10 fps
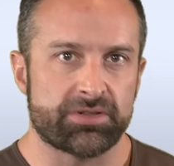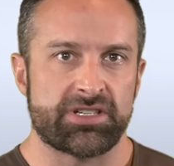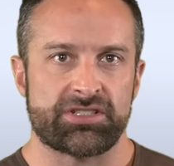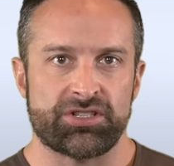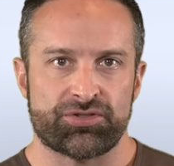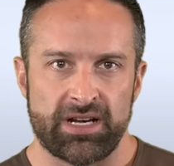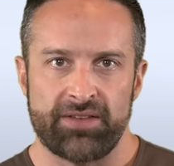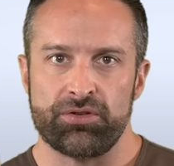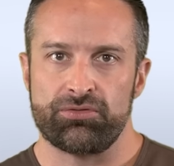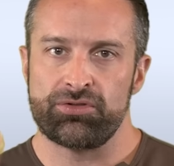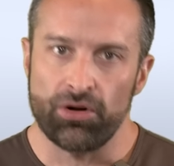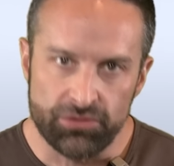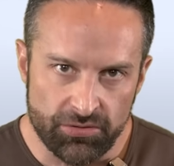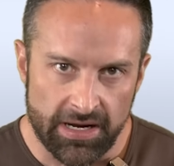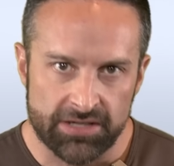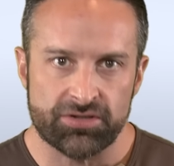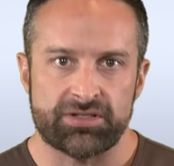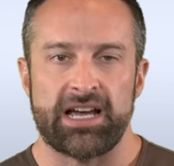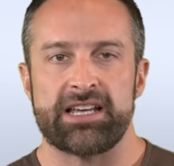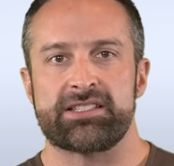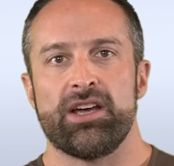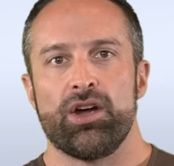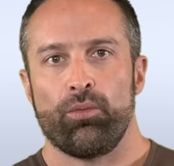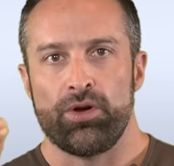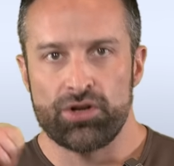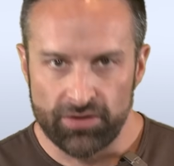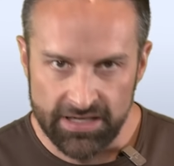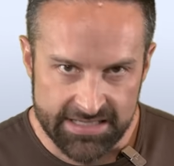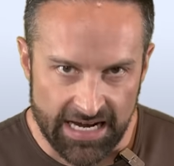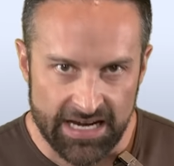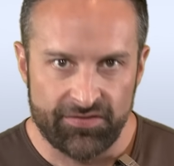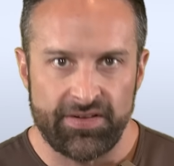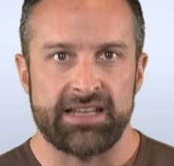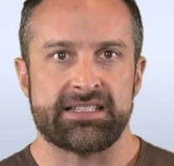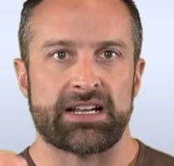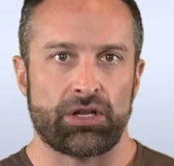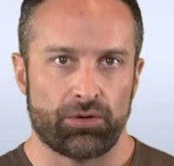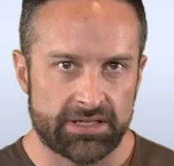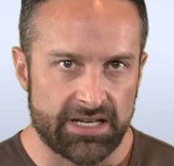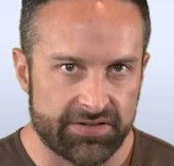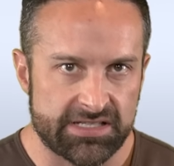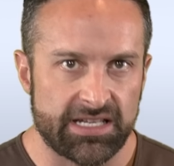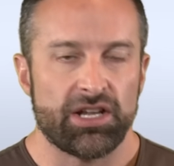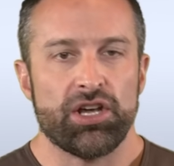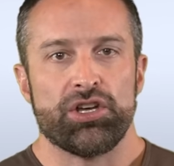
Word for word: resistance training, if you don't do exercise, when you're in a diet phase in a caloric deficit,